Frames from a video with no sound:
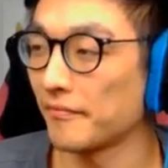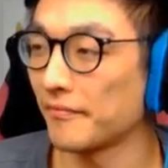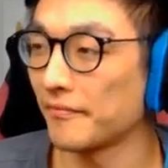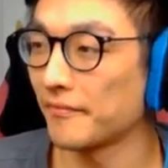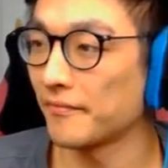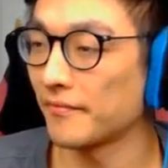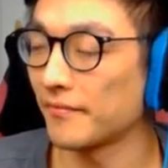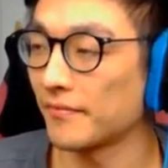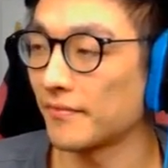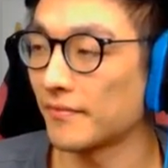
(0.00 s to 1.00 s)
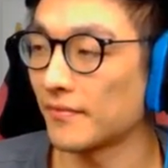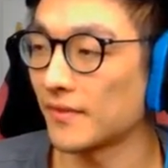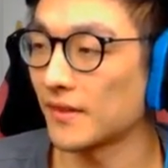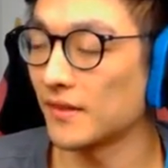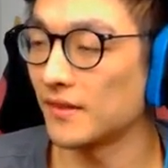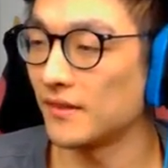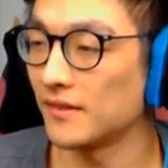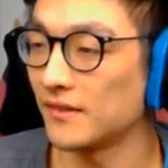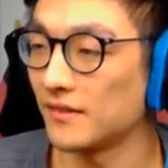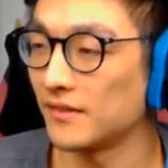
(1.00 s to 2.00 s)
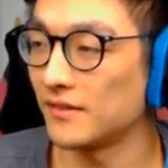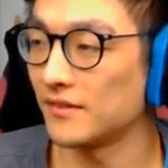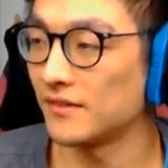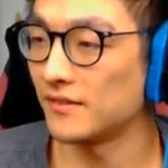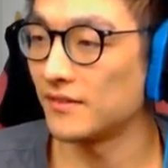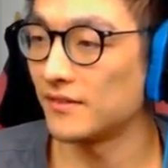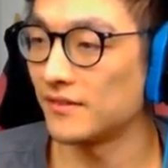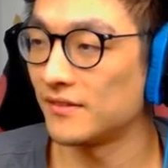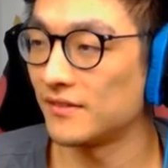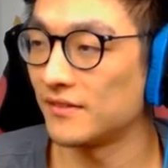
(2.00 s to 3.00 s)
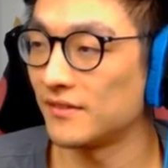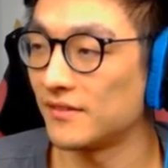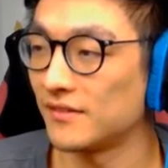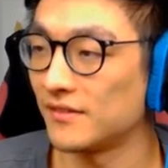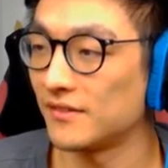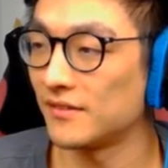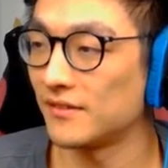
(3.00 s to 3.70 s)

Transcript: [no speech]